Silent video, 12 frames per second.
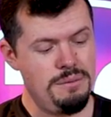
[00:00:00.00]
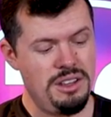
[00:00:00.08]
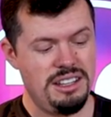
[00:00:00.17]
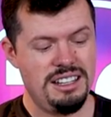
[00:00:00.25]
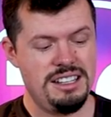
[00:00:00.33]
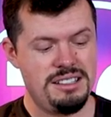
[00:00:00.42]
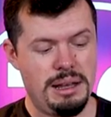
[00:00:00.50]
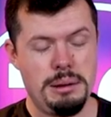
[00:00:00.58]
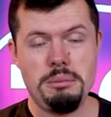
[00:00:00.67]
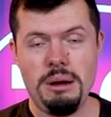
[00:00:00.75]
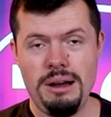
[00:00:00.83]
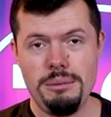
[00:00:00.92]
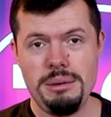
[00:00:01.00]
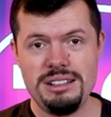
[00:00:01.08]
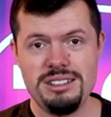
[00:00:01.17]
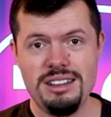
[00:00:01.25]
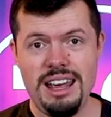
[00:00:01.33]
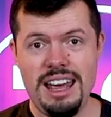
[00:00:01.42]
Then there is a power
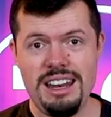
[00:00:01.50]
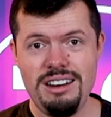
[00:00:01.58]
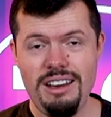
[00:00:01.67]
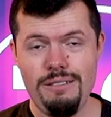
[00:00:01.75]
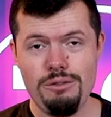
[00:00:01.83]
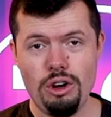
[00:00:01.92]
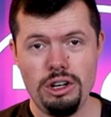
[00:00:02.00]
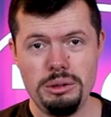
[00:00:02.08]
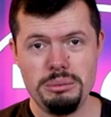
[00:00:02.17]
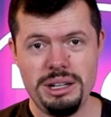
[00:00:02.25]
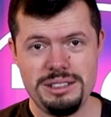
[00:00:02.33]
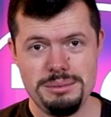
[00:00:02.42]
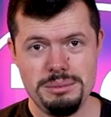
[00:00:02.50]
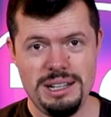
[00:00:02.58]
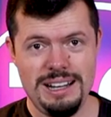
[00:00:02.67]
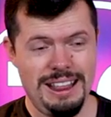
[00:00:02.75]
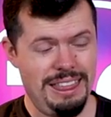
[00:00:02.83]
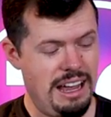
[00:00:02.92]
button and a volume button
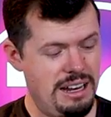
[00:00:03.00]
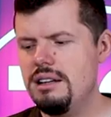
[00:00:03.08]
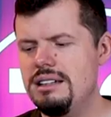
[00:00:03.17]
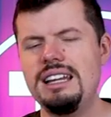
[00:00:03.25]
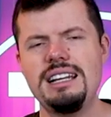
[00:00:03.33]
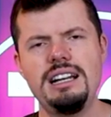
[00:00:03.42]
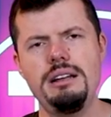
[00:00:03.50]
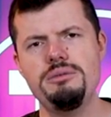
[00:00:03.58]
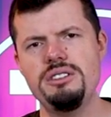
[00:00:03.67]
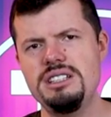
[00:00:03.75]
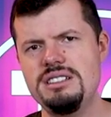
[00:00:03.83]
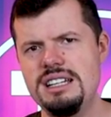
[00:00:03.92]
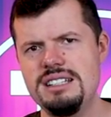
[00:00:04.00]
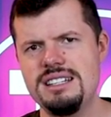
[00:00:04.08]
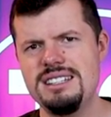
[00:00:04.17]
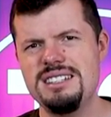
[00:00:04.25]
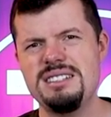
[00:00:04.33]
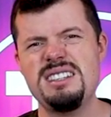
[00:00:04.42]
behind that. Now the claim for these
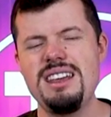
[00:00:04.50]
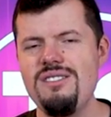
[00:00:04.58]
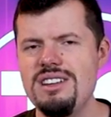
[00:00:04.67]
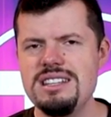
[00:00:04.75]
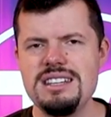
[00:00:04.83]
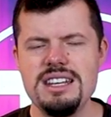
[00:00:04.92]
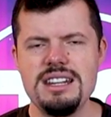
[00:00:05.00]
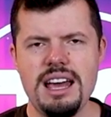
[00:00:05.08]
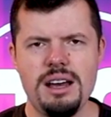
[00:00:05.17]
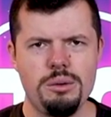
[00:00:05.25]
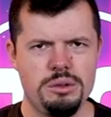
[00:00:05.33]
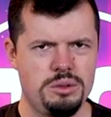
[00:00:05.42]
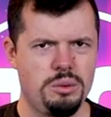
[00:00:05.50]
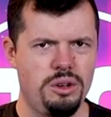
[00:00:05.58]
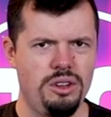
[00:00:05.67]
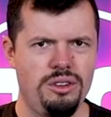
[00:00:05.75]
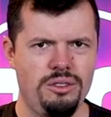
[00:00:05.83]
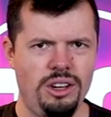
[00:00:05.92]
headsets is seventeen hours
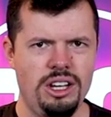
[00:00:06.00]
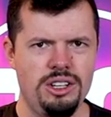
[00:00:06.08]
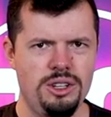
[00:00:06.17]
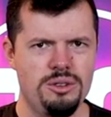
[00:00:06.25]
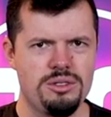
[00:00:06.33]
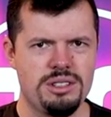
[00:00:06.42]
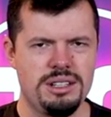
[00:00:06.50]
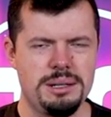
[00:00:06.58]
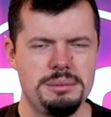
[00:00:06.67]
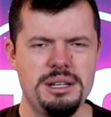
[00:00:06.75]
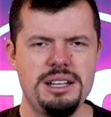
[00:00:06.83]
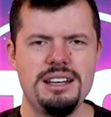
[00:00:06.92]
worth of in-use time.